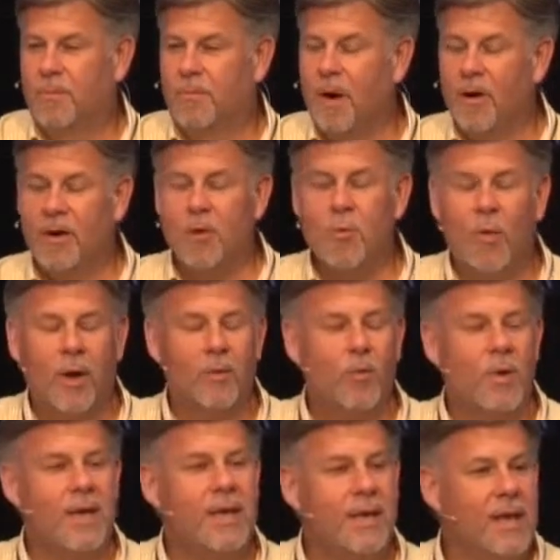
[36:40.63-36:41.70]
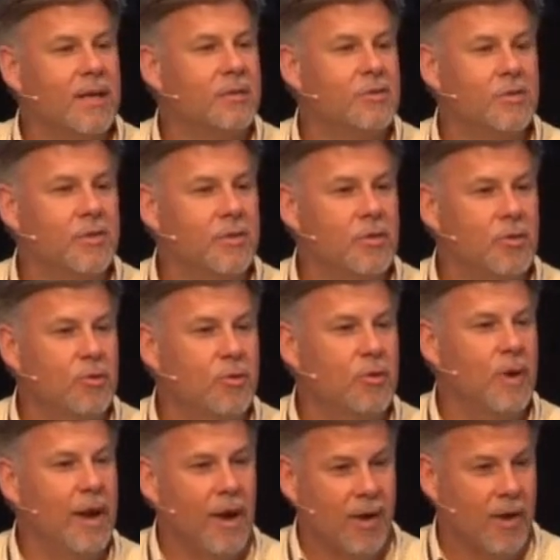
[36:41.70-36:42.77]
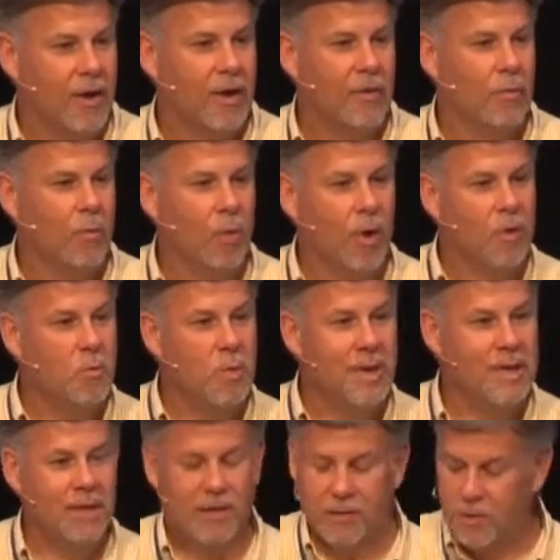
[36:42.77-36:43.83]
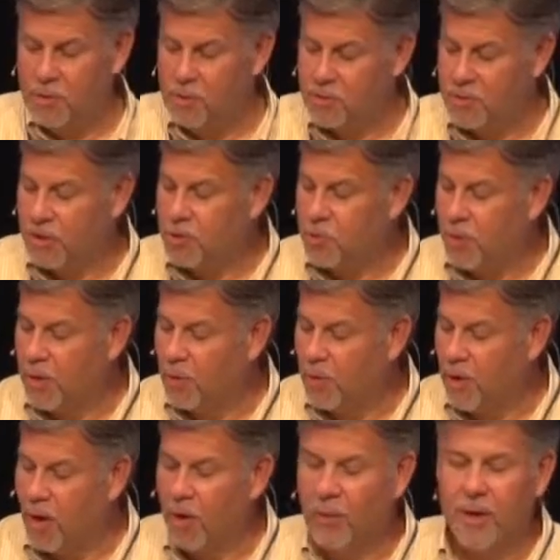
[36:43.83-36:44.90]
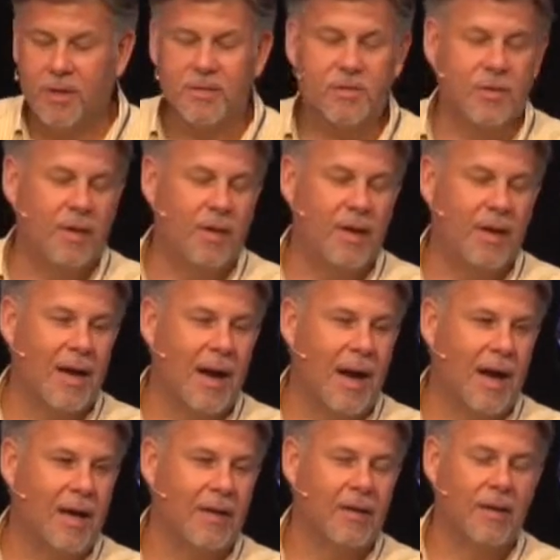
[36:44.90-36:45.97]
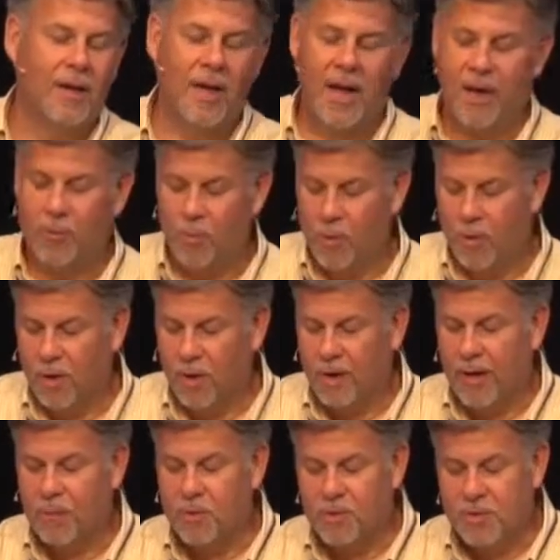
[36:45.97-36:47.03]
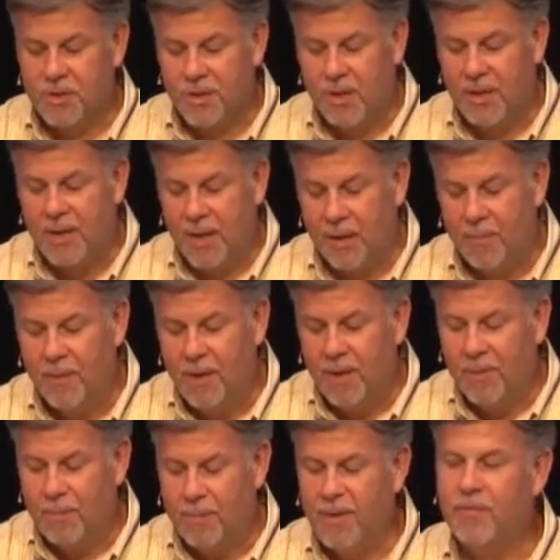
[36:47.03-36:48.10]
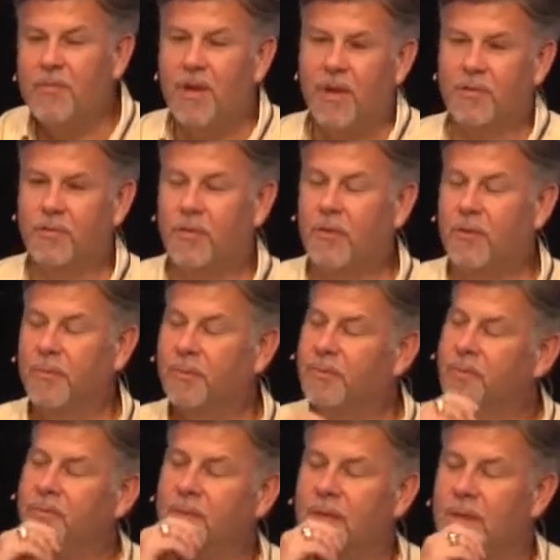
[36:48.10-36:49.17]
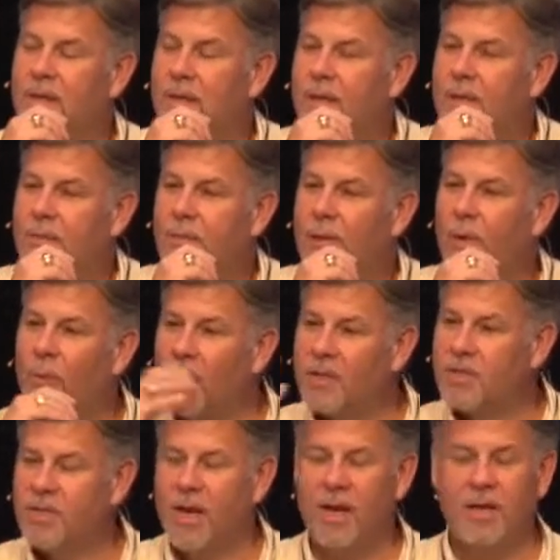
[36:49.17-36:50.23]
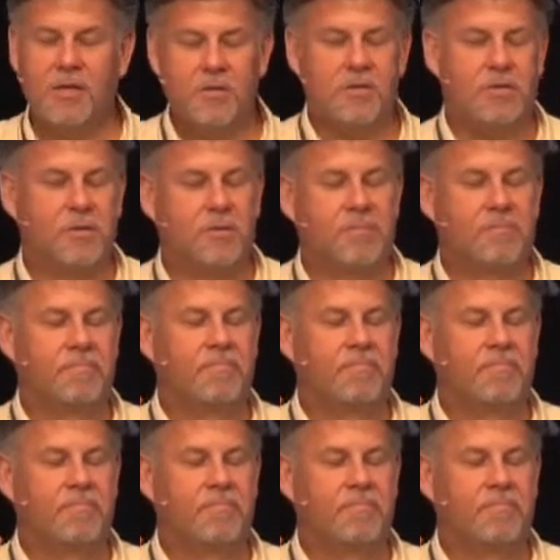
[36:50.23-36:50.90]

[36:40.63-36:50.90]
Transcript: barely one week into the new era, one week into the new century, and we're already seeing God at work, and we're seeing Him be faithful. But I want to change.